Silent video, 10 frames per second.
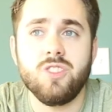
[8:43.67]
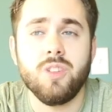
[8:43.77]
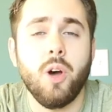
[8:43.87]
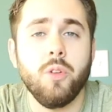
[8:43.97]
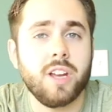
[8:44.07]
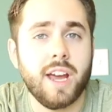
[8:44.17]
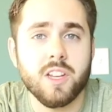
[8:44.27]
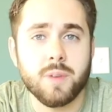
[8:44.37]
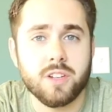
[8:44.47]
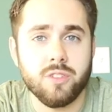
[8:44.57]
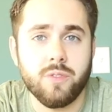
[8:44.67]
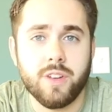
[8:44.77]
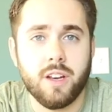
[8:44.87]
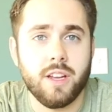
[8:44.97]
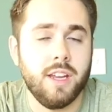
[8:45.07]
other kind of special
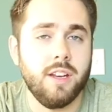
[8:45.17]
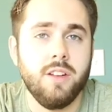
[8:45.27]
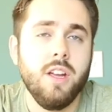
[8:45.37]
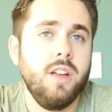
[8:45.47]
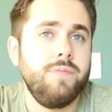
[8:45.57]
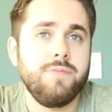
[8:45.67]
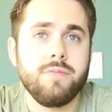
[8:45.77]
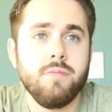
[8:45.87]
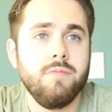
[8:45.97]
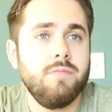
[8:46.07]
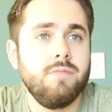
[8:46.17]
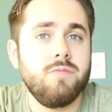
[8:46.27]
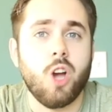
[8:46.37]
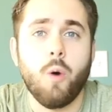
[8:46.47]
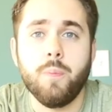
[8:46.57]
event, again,
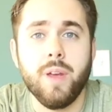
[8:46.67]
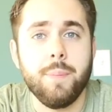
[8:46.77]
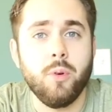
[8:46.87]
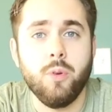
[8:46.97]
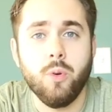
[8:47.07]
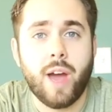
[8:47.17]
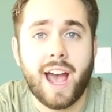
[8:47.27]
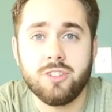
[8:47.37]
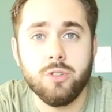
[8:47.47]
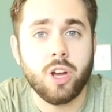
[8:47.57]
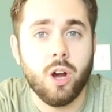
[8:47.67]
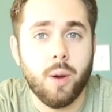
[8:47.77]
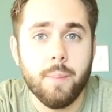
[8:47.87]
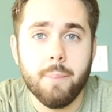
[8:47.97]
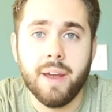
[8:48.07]
talk with people who ask you to
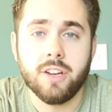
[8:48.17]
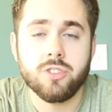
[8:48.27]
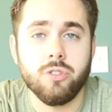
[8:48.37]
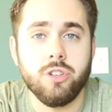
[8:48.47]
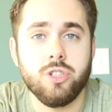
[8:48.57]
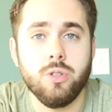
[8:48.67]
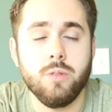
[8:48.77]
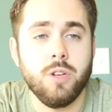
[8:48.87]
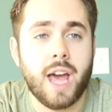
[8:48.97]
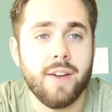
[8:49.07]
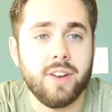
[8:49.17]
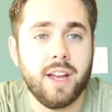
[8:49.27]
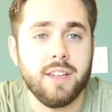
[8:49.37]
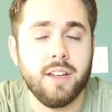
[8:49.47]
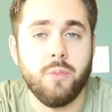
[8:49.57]
come. Make sure that you have an
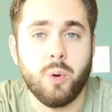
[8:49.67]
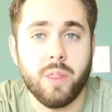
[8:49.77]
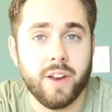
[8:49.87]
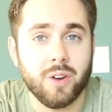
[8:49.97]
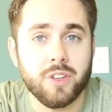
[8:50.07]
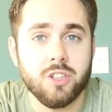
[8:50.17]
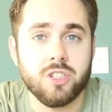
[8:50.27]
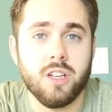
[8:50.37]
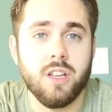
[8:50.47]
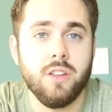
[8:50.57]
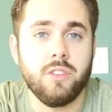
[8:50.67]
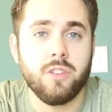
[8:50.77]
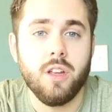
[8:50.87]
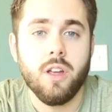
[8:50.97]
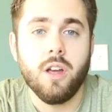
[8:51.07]
idea of what their vision
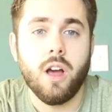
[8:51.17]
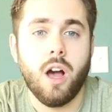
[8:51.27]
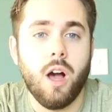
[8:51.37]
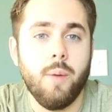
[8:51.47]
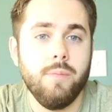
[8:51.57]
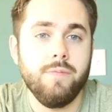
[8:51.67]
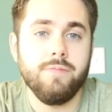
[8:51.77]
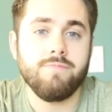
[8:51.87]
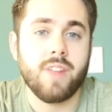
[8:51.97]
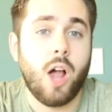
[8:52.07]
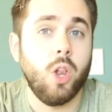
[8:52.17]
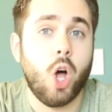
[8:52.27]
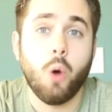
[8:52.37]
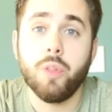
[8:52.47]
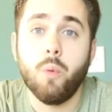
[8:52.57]
is, how
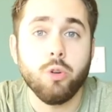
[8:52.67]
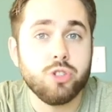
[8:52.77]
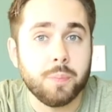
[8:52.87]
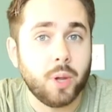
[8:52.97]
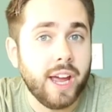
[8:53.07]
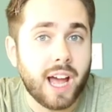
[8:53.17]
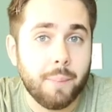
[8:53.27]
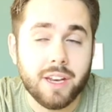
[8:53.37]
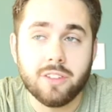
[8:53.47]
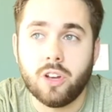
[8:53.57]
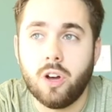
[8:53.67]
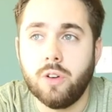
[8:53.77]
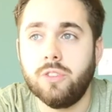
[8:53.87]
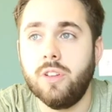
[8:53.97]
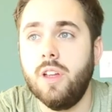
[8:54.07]
long they want you to play, how many
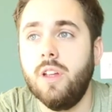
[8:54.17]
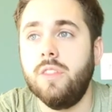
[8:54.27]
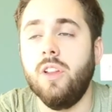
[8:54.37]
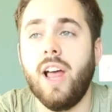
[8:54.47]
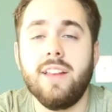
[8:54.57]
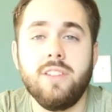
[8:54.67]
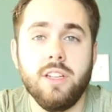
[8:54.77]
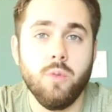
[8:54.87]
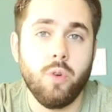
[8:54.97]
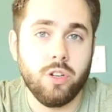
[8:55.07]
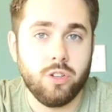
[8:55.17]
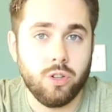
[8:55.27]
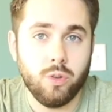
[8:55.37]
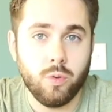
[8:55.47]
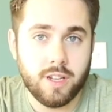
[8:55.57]
songs. The last thing you want to
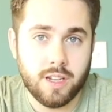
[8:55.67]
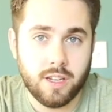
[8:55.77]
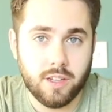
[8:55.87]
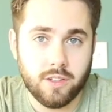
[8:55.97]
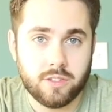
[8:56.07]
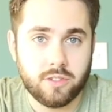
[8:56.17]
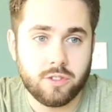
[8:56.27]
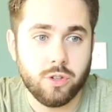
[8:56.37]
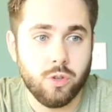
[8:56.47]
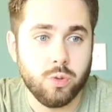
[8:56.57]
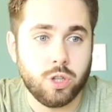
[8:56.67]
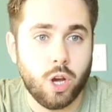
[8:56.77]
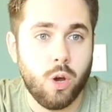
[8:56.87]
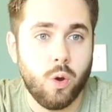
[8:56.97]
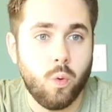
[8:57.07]
do is to
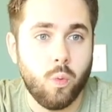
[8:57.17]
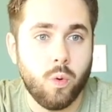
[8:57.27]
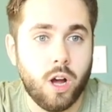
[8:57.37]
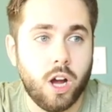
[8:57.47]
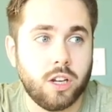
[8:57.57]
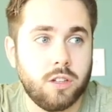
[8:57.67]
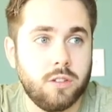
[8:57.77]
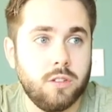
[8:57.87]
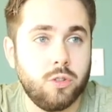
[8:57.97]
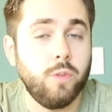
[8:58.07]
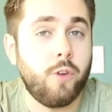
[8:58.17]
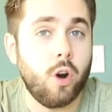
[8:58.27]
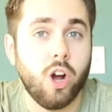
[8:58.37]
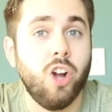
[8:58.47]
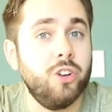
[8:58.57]
go too
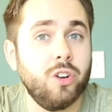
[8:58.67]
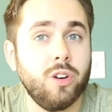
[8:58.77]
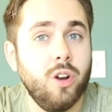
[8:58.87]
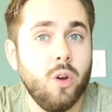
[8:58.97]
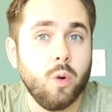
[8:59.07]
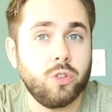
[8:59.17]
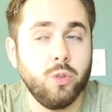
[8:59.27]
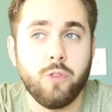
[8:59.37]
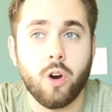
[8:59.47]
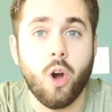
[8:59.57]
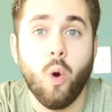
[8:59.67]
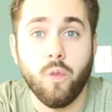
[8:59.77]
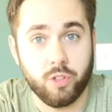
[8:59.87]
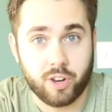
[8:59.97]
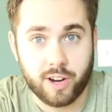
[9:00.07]
far under or too far
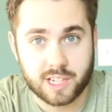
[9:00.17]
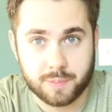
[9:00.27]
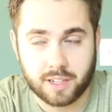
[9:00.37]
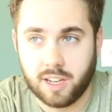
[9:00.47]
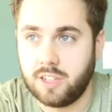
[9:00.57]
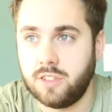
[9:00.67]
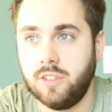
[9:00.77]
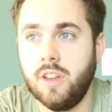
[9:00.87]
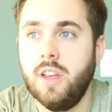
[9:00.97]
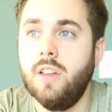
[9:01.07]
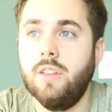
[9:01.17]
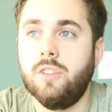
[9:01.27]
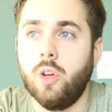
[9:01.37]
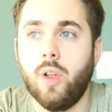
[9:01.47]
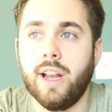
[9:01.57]
over their expectations.
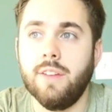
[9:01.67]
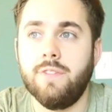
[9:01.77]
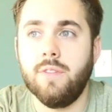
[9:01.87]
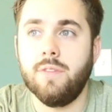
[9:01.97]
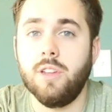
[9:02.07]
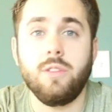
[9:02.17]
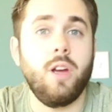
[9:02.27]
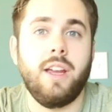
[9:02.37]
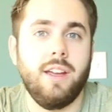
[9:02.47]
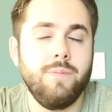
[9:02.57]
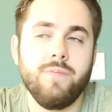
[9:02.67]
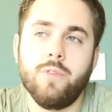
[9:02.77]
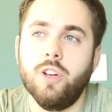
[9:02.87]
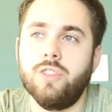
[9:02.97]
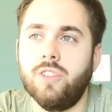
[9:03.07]
So like if this, again,
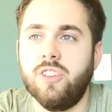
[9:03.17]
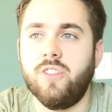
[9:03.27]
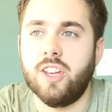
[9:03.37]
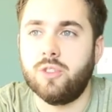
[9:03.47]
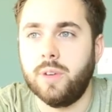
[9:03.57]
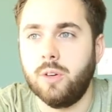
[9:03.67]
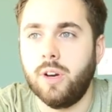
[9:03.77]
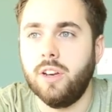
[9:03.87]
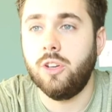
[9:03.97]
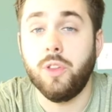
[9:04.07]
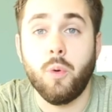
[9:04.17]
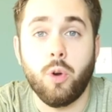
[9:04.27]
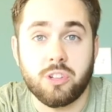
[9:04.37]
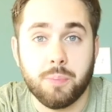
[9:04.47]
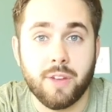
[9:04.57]
for instance, this festival I'm getting ready they
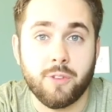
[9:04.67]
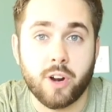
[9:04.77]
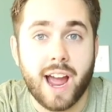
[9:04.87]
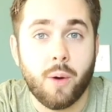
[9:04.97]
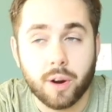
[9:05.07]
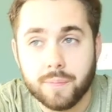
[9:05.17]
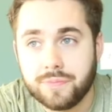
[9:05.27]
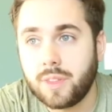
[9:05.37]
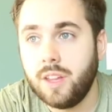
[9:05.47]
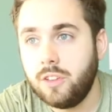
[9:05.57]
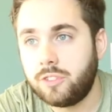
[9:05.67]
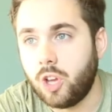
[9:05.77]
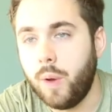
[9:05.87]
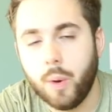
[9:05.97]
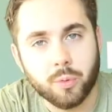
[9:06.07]
want us to play for an hour.
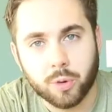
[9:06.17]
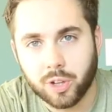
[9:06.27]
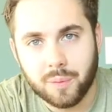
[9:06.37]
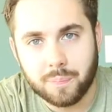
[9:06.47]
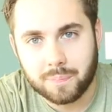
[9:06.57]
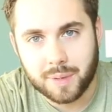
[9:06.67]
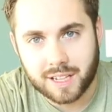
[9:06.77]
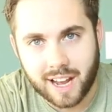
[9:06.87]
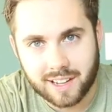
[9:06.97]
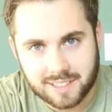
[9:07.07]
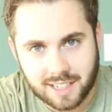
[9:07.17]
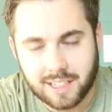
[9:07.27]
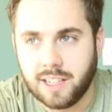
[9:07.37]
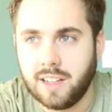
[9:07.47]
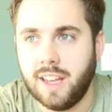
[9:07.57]
So it would really be kind of
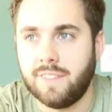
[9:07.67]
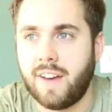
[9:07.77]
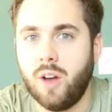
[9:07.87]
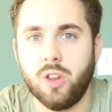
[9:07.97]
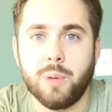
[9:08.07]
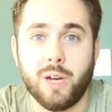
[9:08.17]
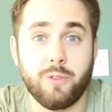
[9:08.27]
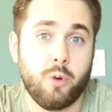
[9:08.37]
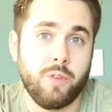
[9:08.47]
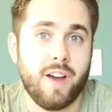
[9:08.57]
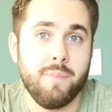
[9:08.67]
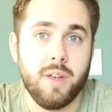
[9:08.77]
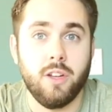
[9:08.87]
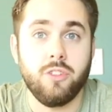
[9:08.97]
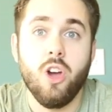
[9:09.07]
stinky if I only played for 45
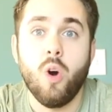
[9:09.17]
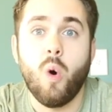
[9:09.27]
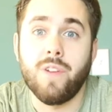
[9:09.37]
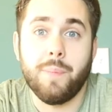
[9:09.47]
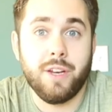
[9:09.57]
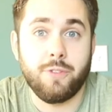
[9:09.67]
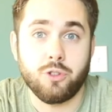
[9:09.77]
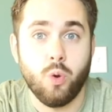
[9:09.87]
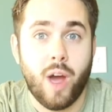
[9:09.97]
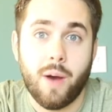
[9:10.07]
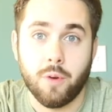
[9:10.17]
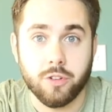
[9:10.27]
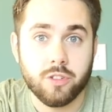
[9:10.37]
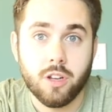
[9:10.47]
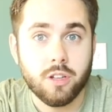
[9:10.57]
minutes or if I played for 2
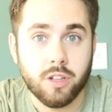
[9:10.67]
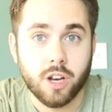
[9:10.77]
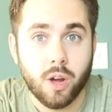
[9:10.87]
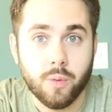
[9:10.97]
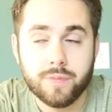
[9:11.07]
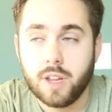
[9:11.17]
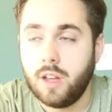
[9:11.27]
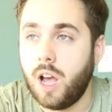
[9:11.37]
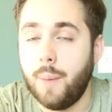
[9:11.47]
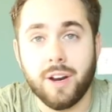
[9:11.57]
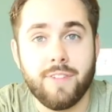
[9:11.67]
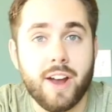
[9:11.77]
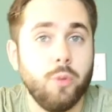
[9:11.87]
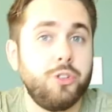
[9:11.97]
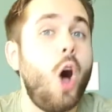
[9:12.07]
hours, But if I
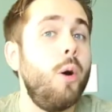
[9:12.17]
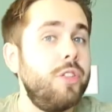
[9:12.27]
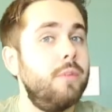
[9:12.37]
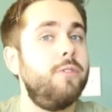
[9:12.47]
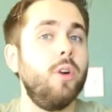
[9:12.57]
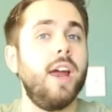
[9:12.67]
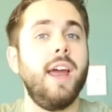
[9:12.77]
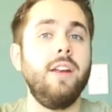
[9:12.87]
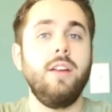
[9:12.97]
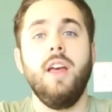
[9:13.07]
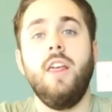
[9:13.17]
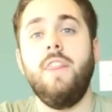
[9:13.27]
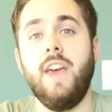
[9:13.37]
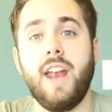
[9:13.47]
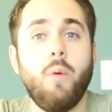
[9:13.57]
don't talk with them beforehand,
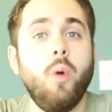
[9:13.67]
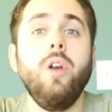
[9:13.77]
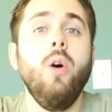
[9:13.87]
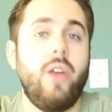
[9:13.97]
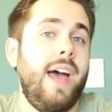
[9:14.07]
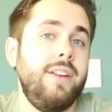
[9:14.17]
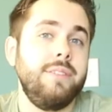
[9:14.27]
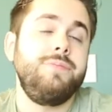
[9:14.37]
then I won't know that.